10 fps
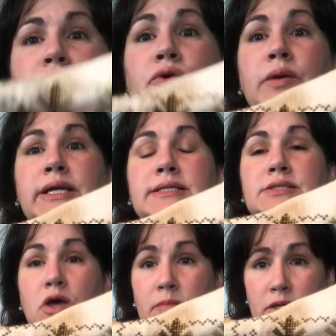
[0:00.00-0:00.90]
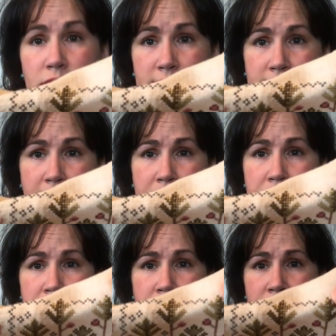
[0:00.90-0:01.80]
the green is almost
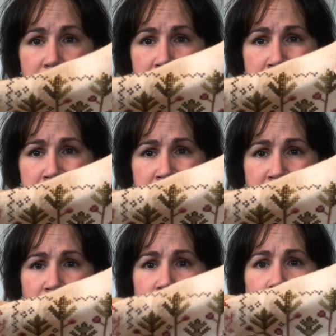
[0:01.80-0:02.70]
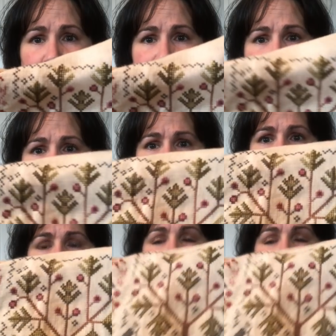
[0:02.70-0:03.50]
a fluorescent.